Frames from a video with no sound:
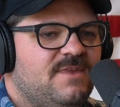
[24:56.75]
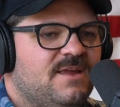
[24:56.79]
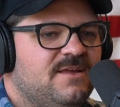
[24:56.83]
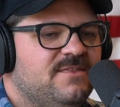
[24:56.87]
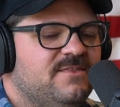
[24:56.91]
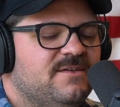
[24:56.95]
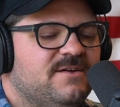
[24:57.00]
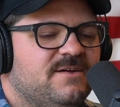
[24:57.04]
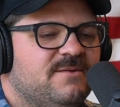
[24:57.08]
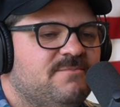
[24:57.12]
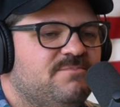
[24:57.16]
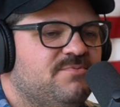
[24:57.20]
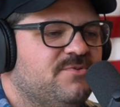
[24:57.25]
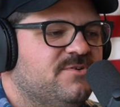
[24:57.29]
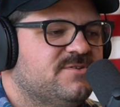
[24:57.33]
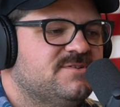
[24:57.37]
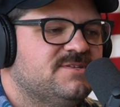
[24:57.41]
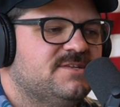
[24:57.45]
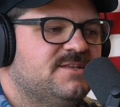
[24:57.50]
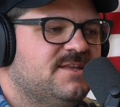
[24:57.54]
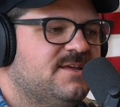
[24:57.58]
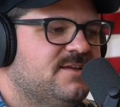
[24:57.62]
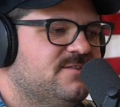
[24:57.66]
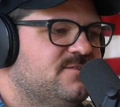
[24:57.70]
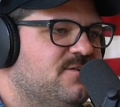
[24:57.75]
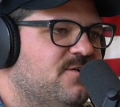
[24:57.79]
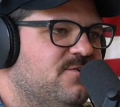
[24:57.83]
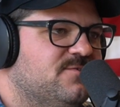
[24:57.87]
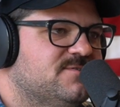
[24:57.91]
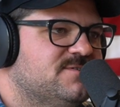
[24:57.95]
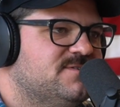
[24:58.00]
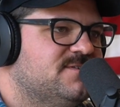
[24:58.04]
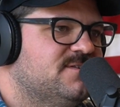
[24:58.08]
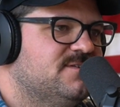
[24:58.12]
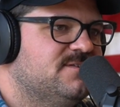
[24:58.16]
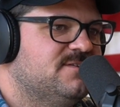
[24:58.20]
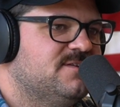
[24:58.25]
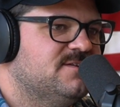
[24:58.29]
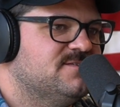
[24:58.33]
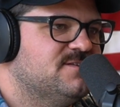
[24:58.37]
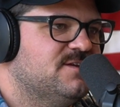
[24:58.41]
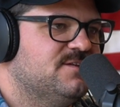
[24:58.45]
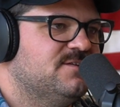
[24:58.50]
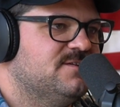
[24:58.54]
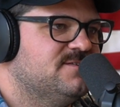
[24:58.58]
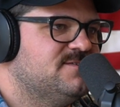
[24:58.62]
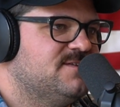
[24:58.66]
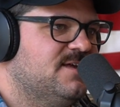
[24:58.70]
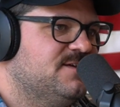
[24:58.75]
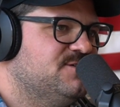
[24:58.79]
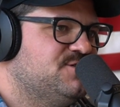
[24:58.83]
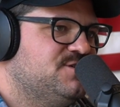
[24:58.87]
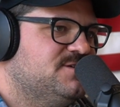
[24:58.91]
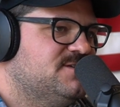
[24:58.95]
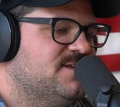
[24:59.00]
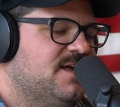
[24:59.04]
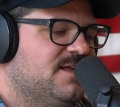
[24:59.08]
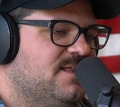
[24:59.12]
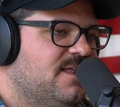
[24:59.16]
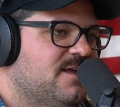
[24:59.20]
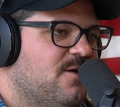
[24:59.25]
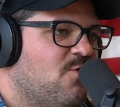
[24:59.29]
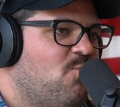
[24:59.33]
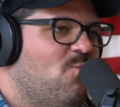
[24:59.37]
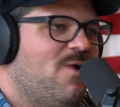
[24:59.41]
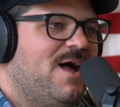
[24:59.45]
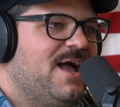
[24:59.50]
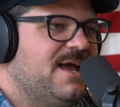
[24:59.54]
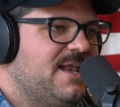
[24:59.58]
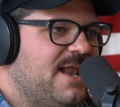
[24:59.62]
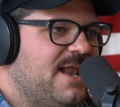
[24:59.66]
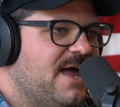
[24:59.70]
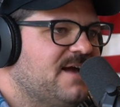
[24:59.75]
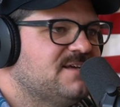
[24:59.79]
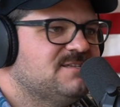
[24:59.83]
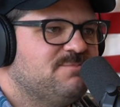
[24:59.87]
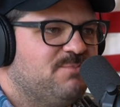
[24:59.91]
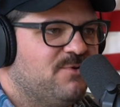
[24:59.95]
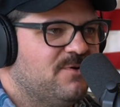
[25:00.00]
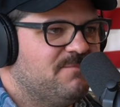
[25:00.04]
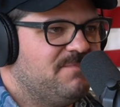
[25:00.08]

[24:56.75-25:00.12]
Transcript: the person that knows she's not like a wine expert